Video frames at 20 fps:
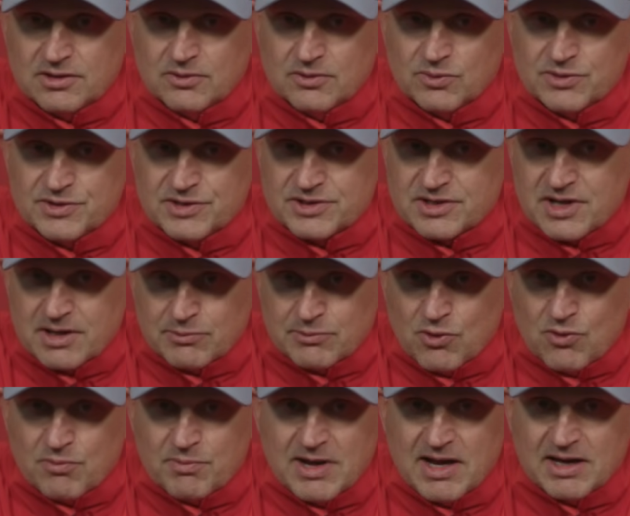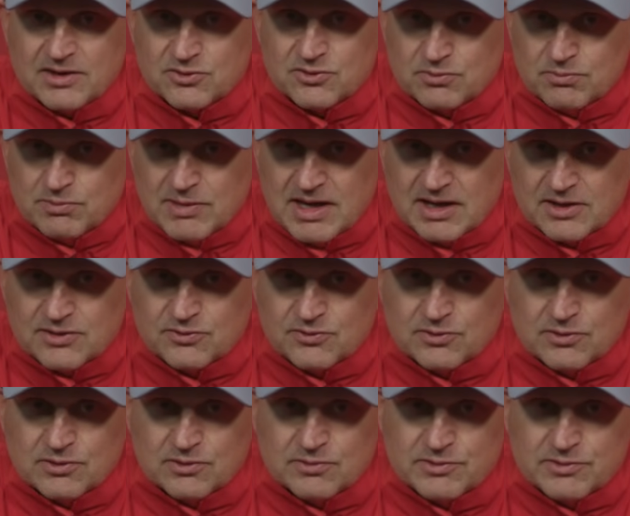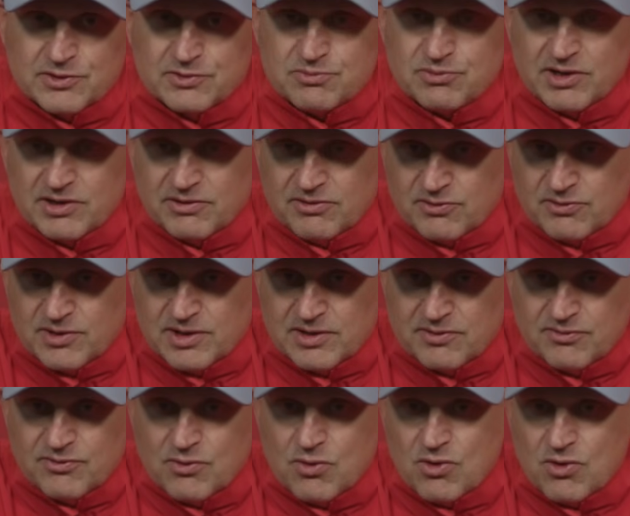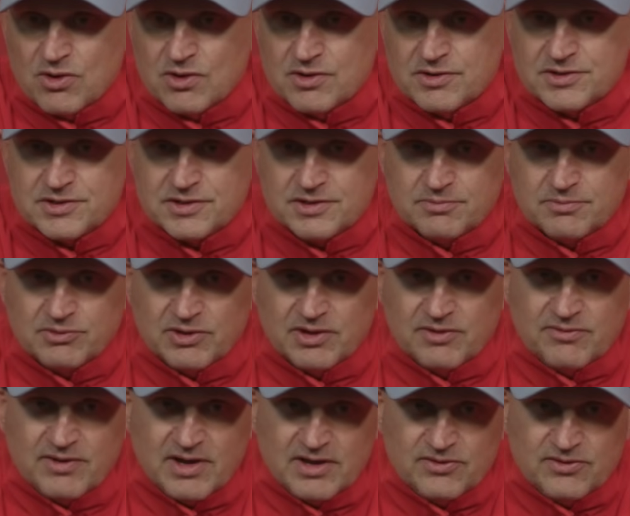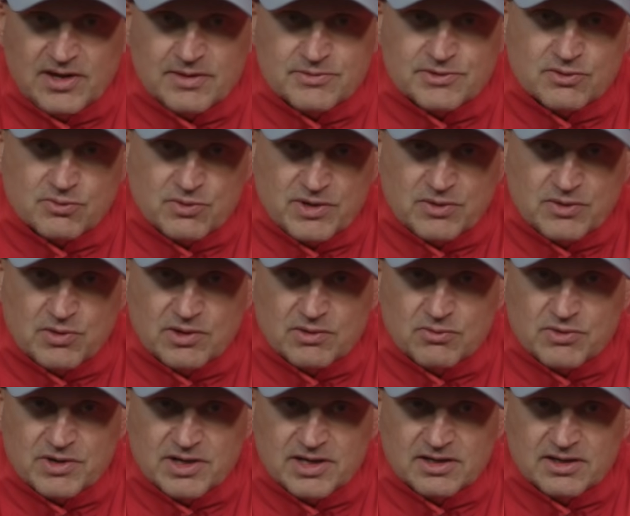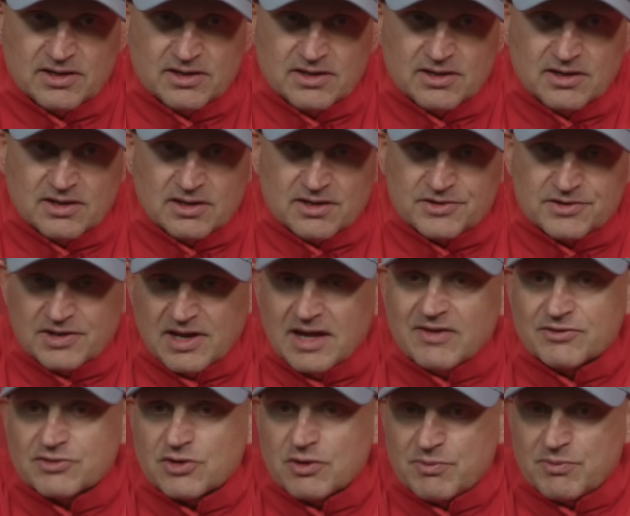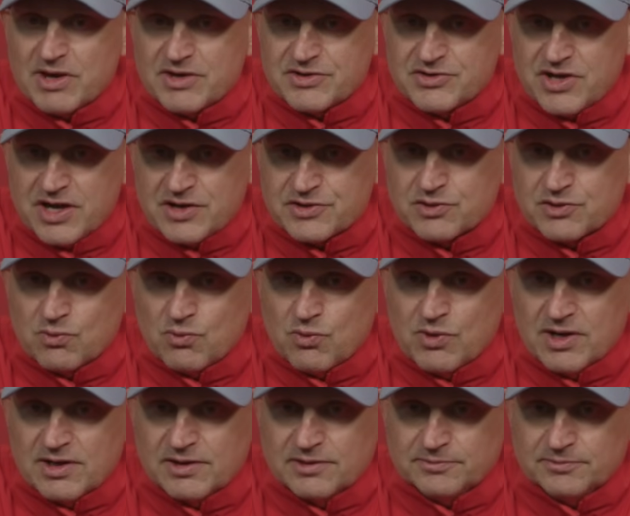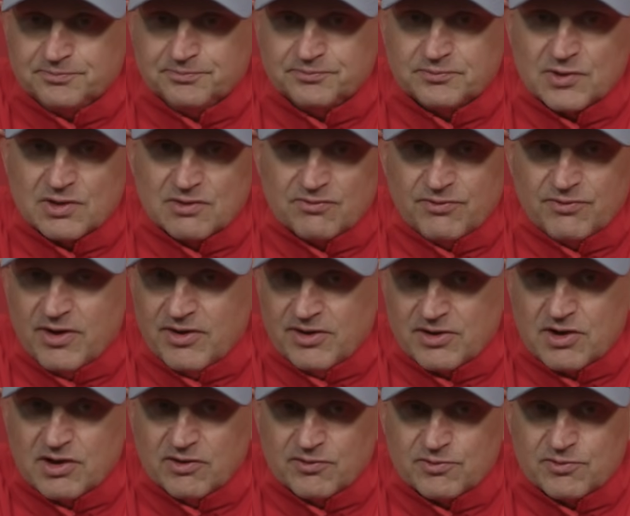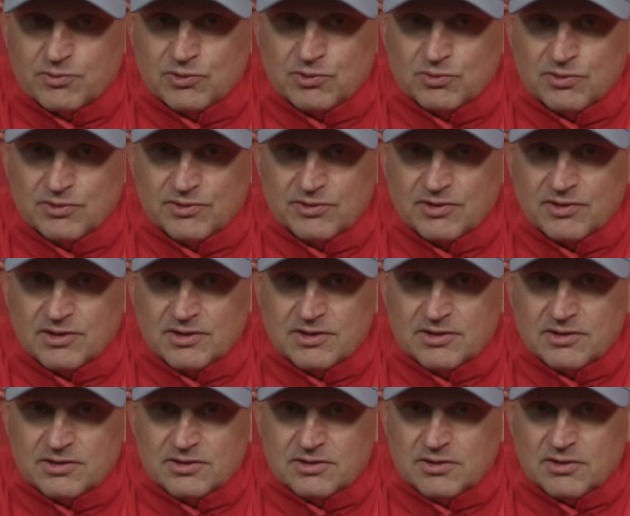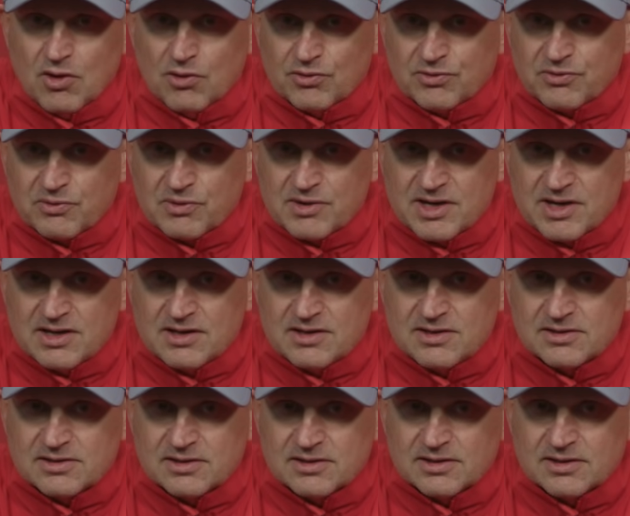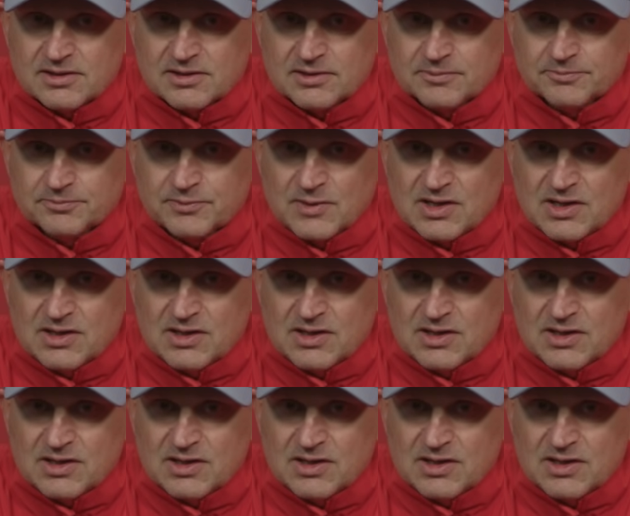we just kept going back to him. He was playing 3 and 4s. He's played 5 games in a week, 1 week, because it gave us our best chance to win. I'm very comfortable with all three. And